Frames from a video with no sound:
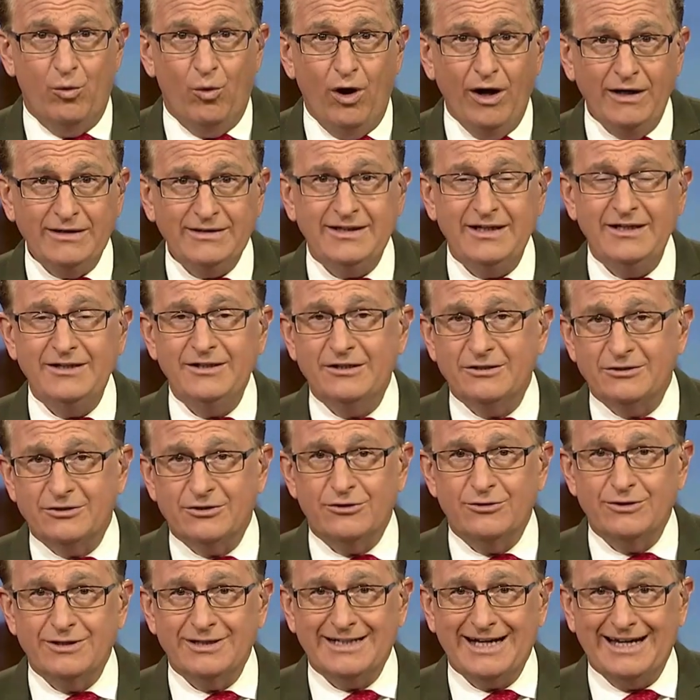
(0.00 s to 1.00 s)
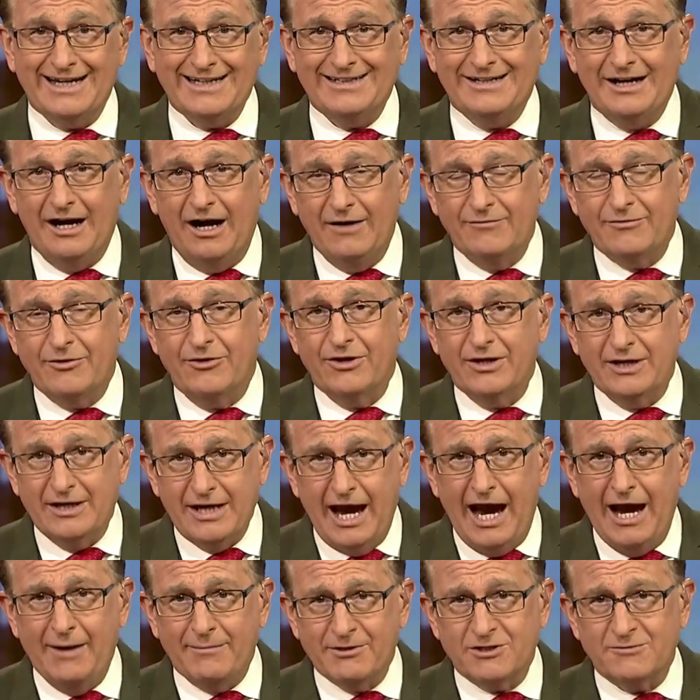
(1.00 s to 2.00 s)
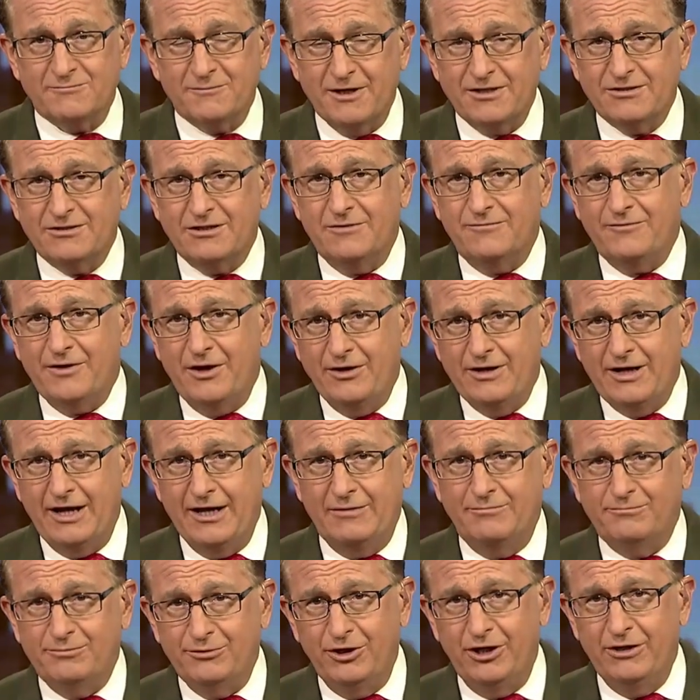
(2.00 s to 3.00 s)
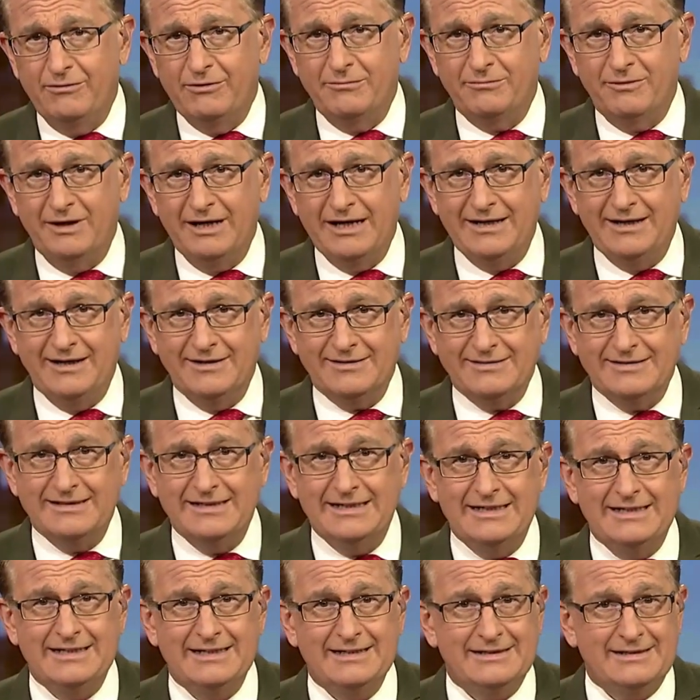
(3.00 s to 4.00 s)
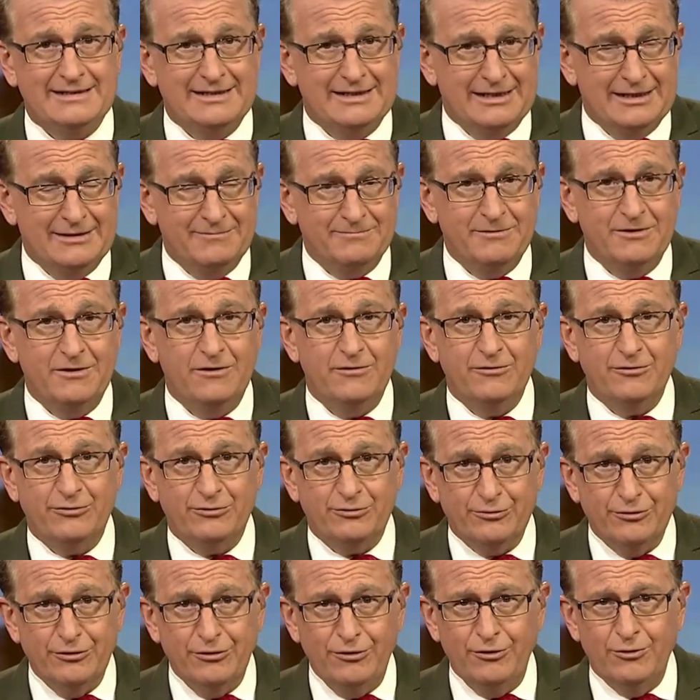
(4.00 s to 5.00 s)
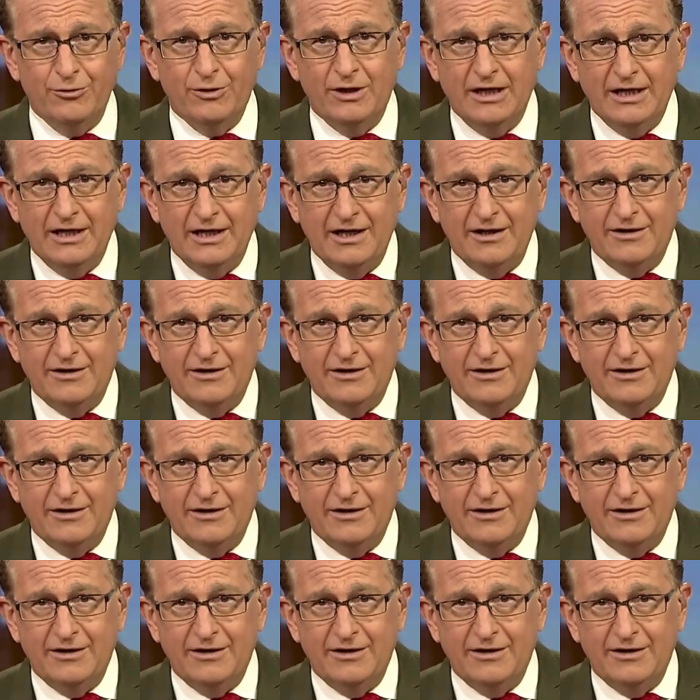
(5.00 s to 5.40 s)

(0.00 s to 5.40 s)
what can you do to kind of cover the gap, especially if the unemployment money doesn't come through?